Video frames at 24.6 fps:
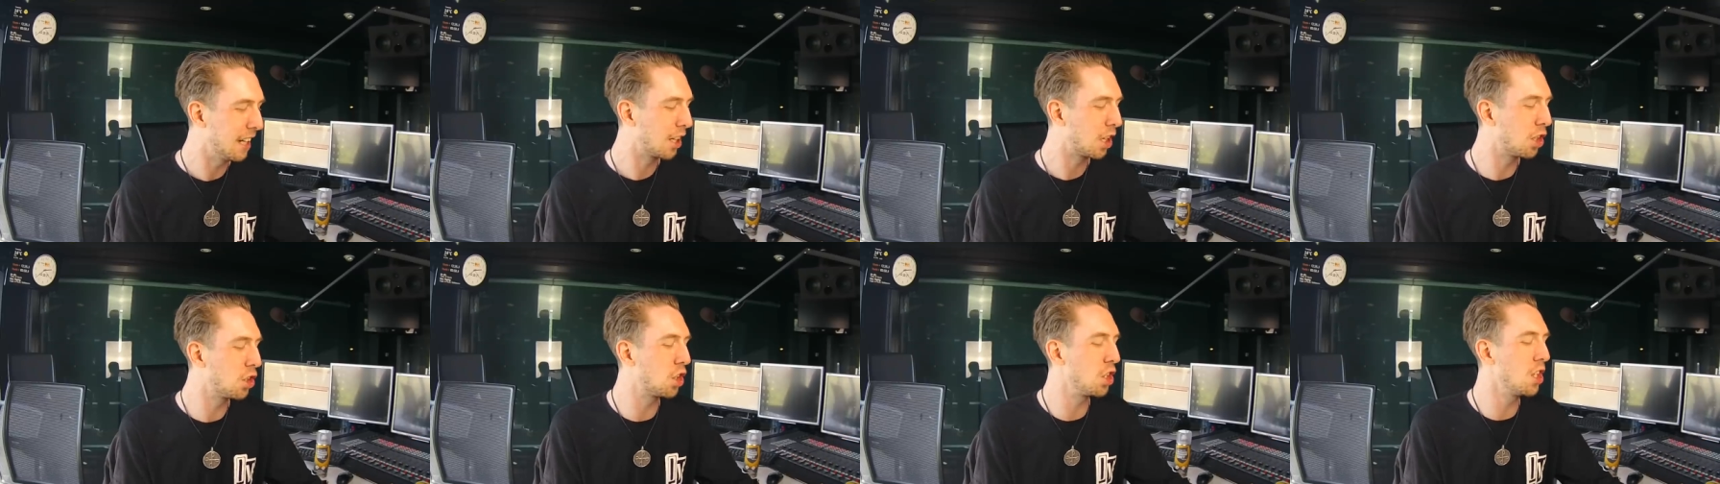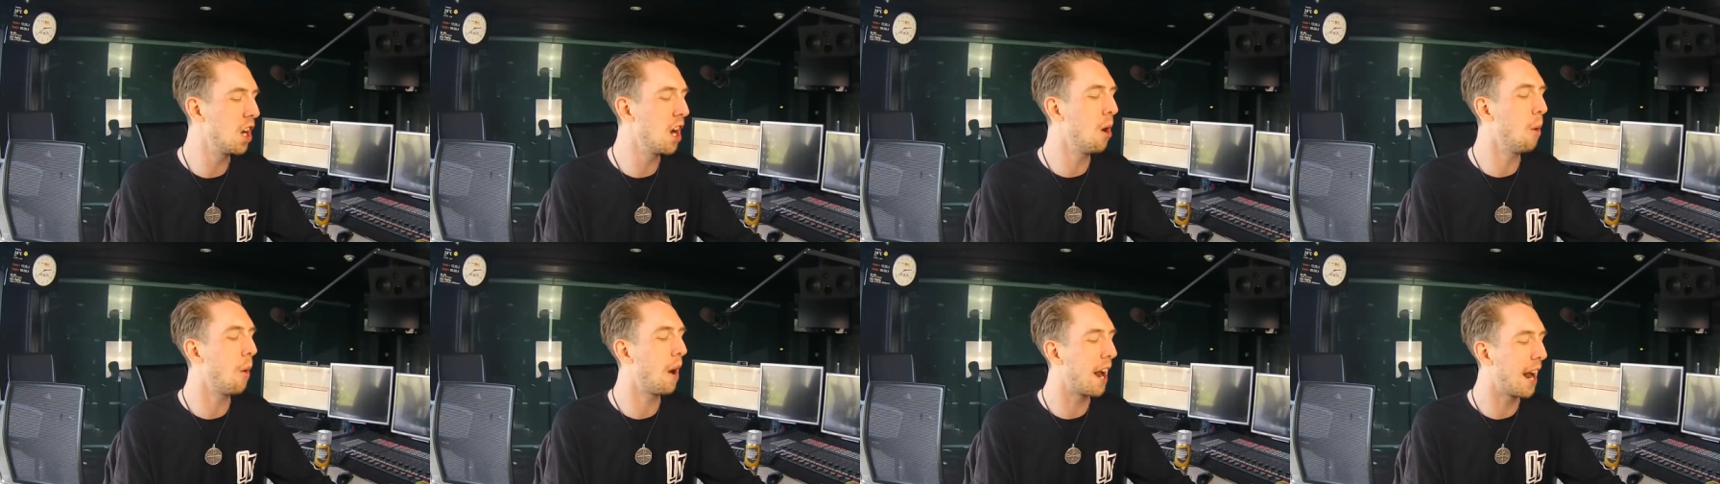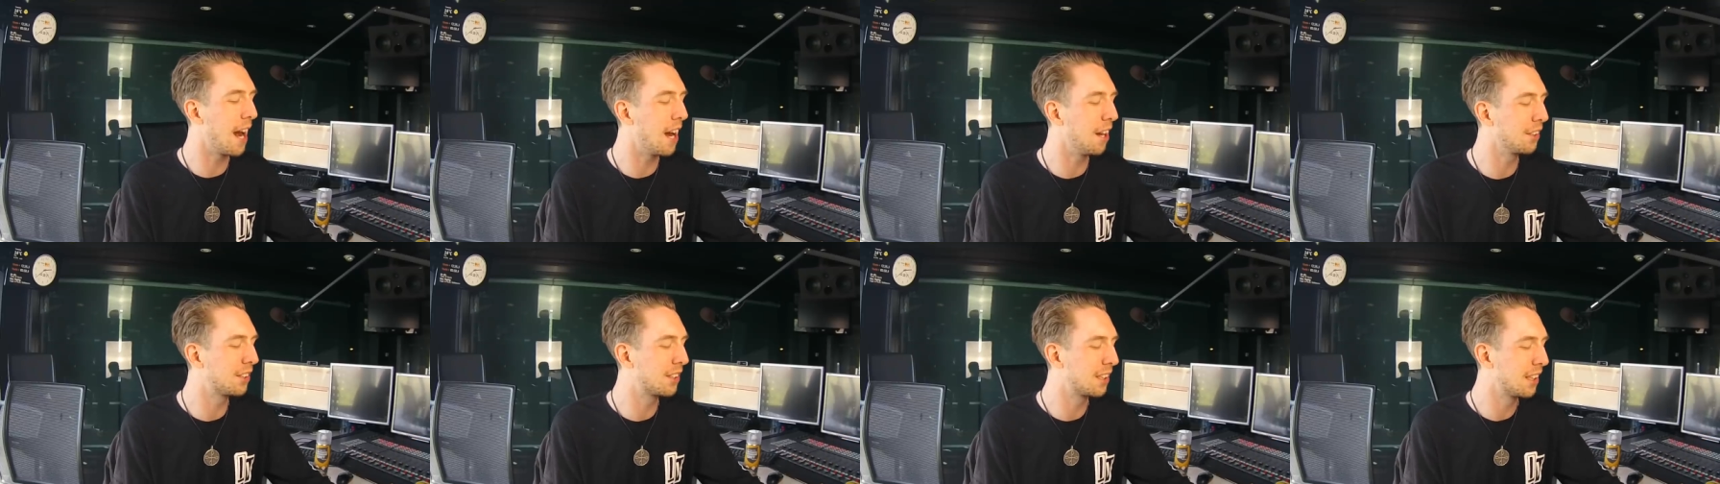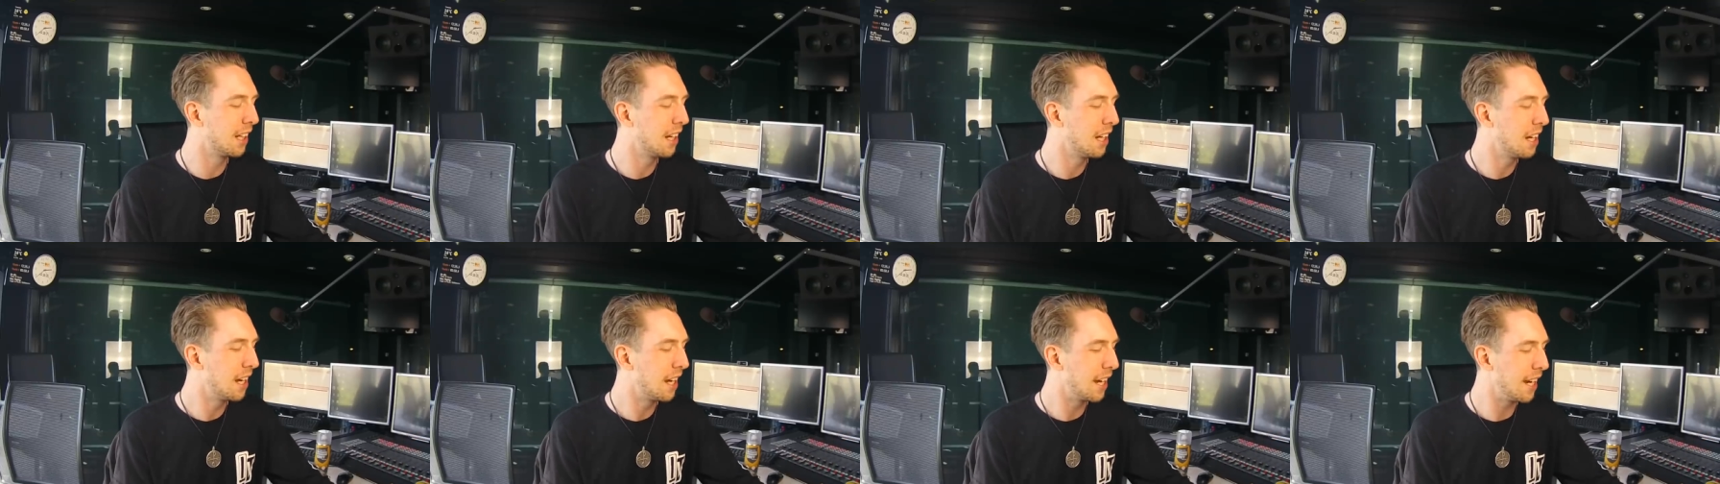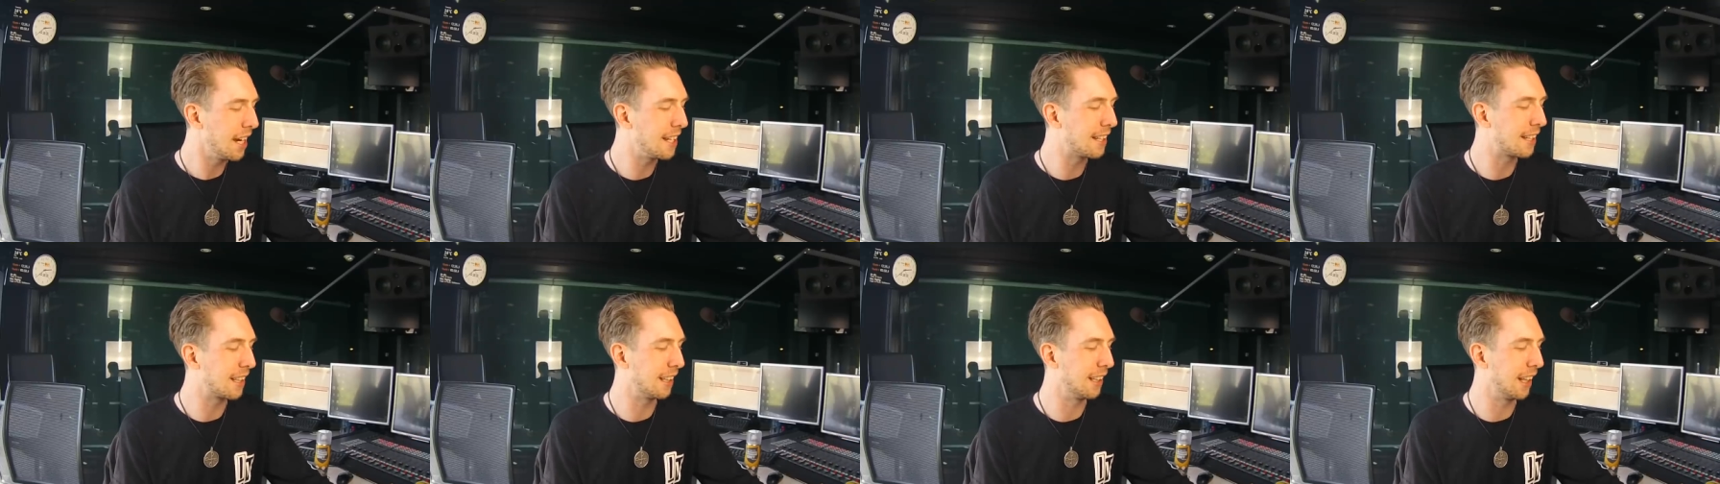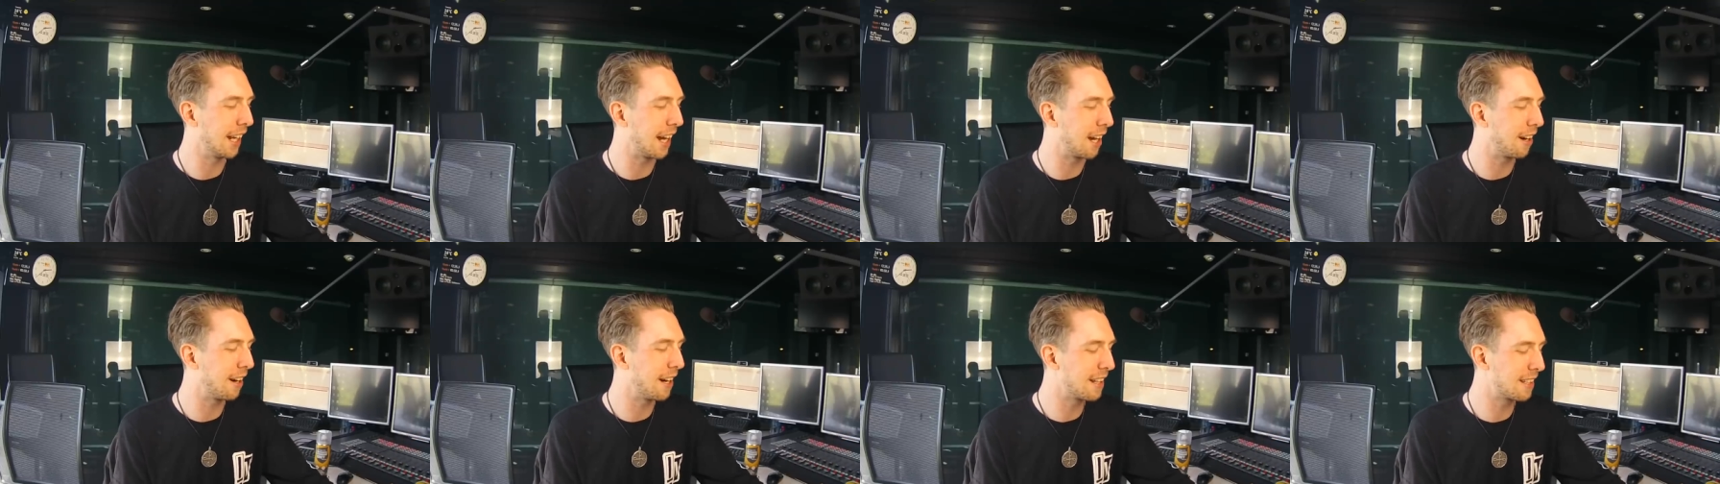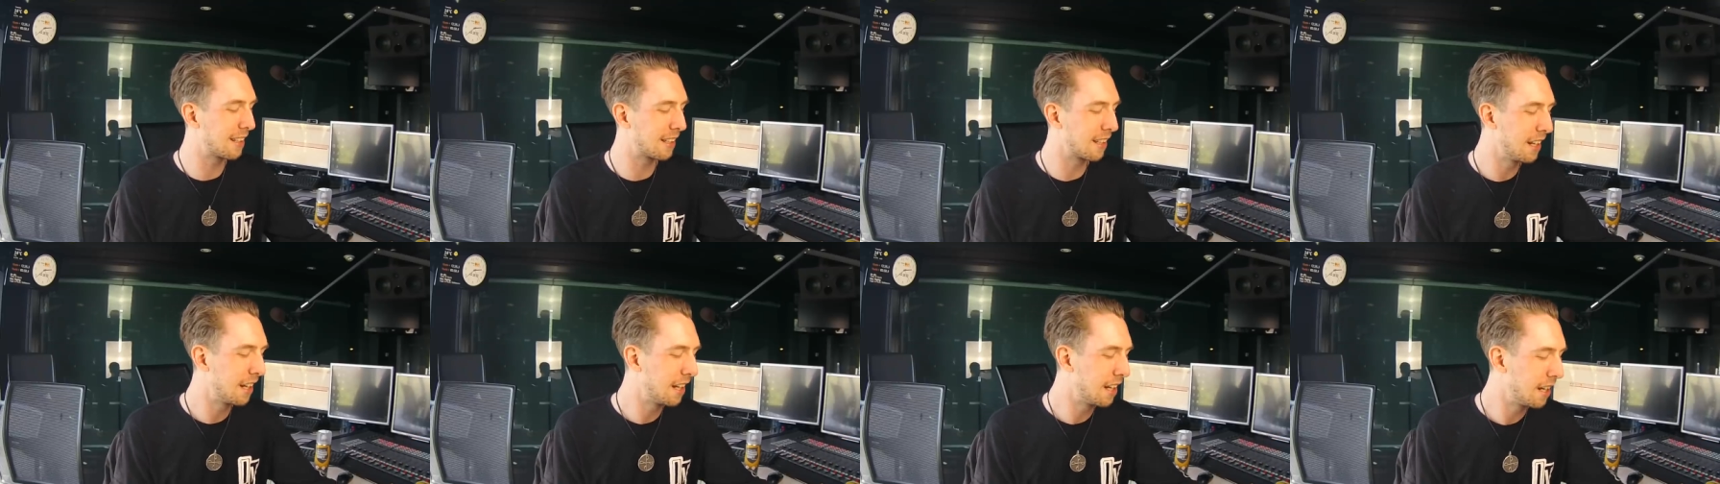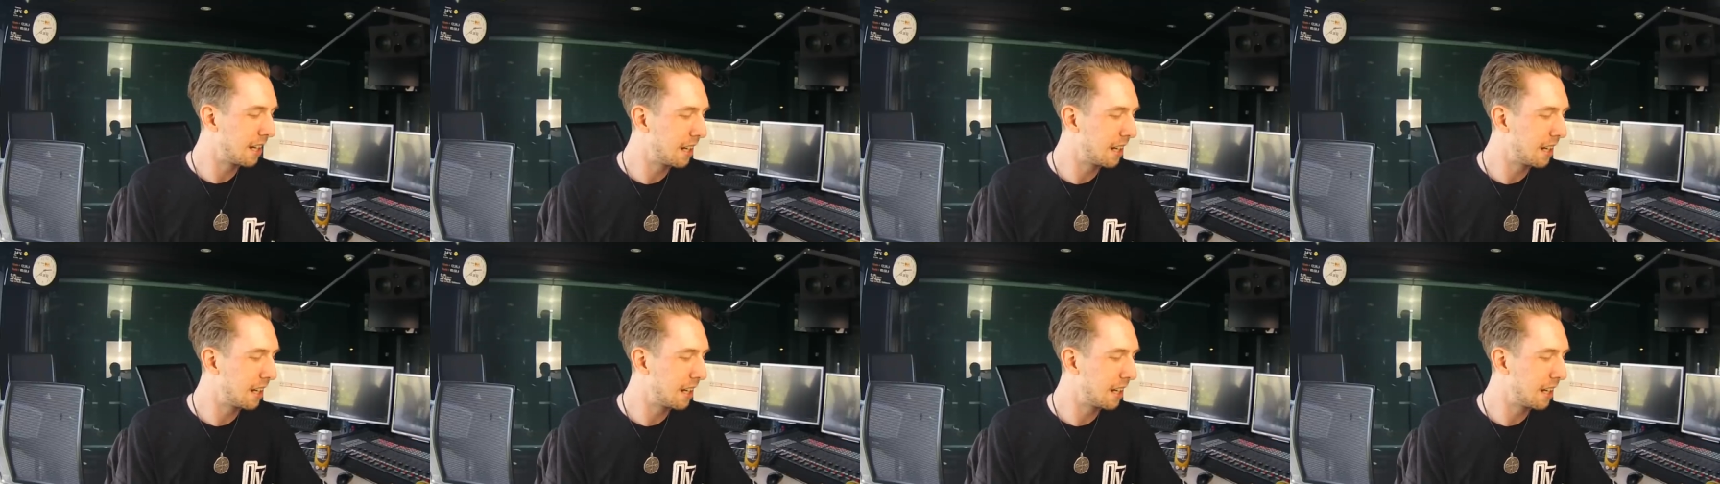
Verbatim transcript: because you know what else is hilarious?